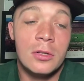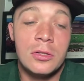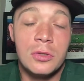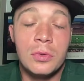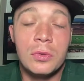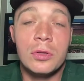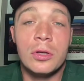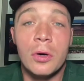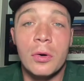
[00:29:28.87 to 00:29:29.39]

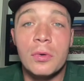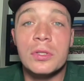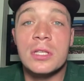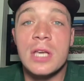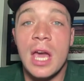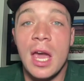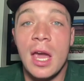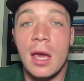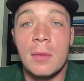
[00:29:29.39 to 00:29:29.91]
do those
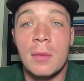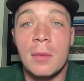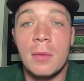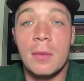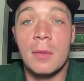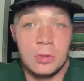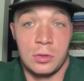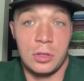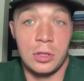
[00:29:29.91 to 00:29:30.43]

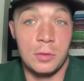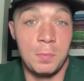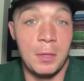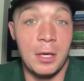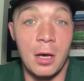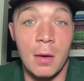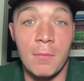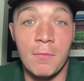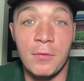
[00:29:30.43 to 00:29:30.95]
games just
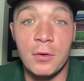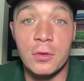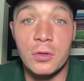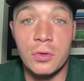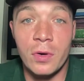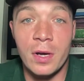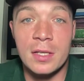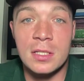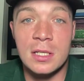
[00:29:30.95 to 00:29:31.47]
become
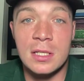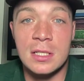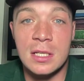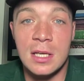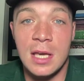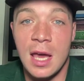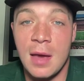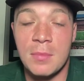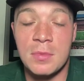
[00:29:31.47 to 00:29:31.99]
future
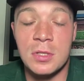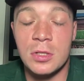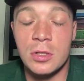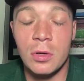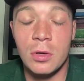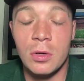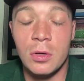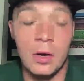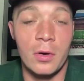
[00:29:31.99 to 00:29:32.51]
SEC games and
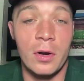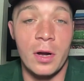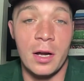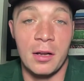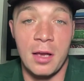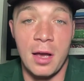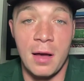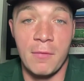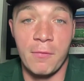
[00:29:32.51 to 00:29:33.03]
no longer
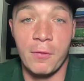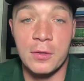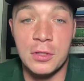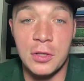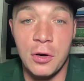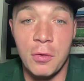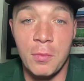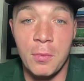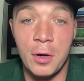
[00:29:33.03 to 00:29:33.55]
non-conference
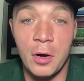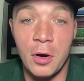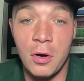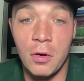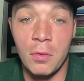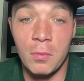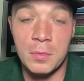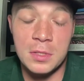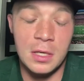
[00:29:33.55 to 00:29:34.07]
home and
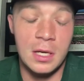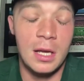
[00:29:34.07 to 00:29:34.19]
homes?